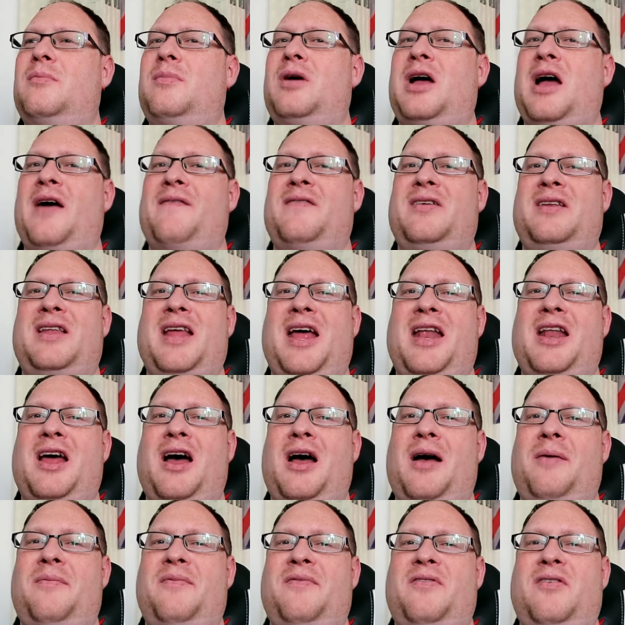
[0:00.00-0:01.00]
have a dead
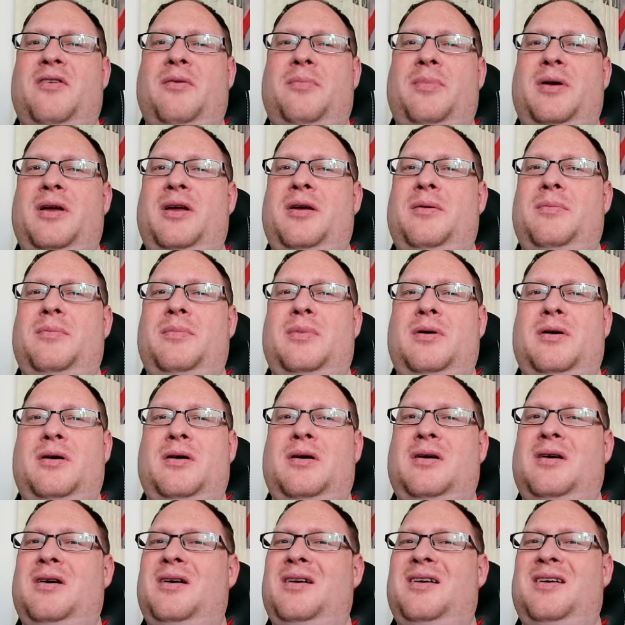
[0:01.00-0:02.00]
arm for a bit, but
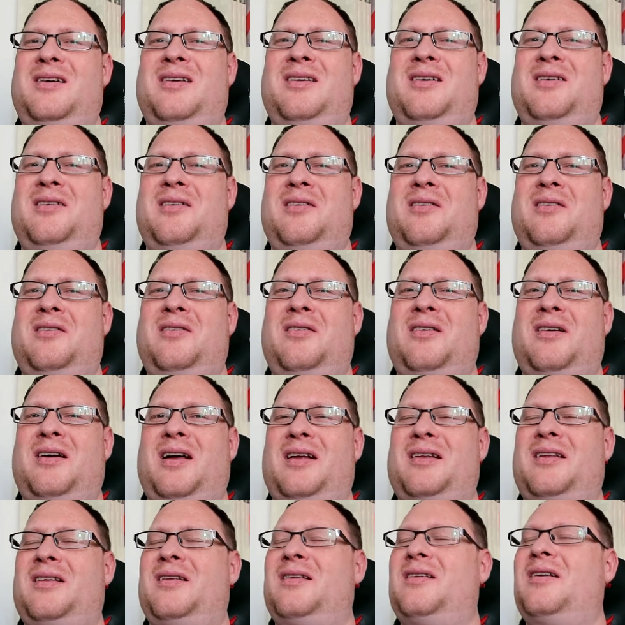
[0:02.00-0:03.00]

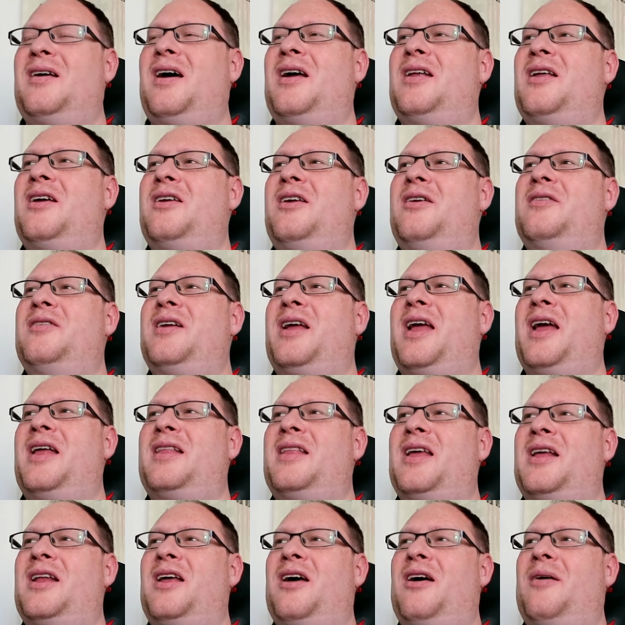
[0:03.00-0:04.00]
I don't usually get
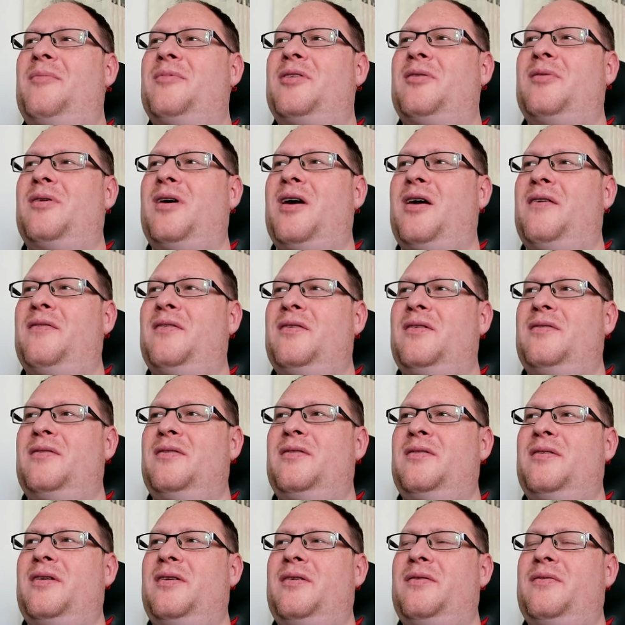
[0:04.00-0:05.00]
dead arms away
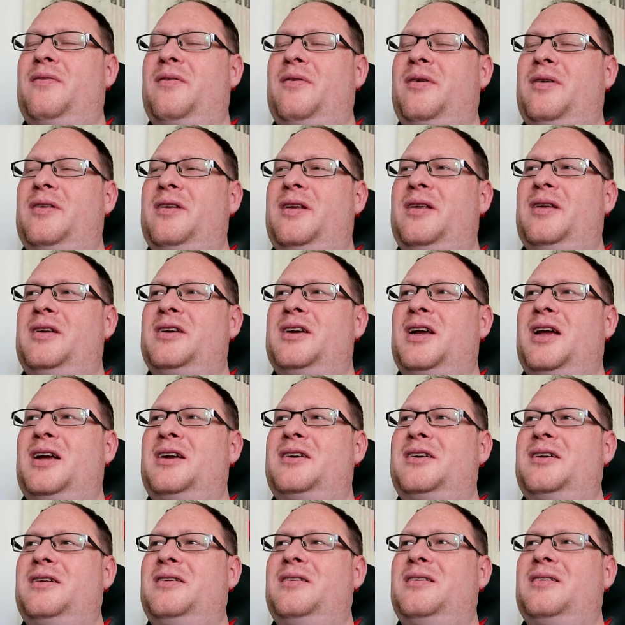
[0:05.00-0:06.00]
with the
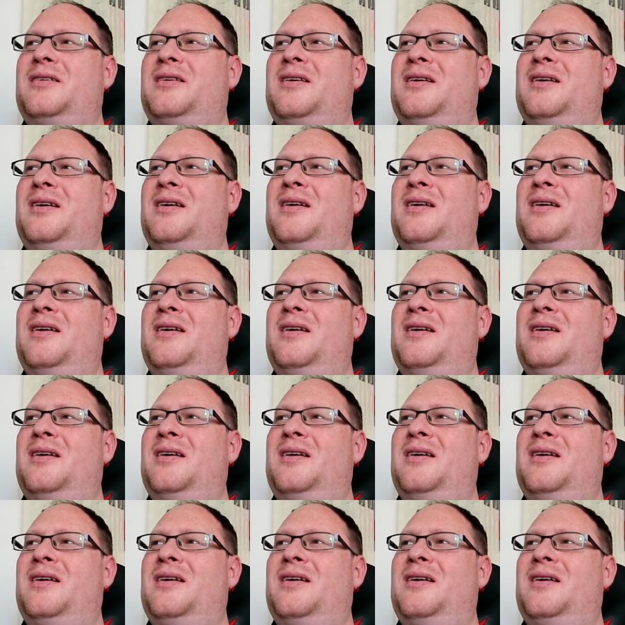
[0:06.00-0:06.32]
injections.